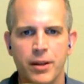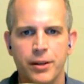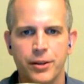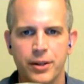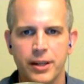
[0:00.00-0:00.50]
You
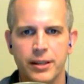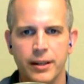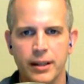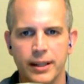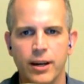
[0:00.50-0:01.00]
can
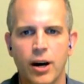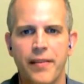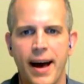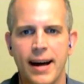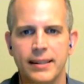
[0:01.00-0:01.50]
click on
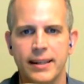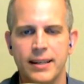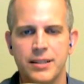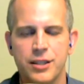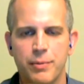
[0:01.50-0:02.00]
that and
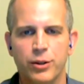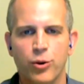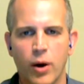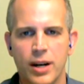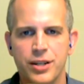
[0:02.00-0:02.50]
submit
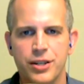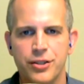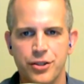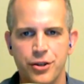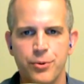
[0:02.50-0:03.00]
questions
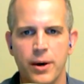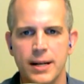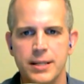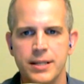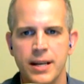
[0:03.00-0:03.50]
to us,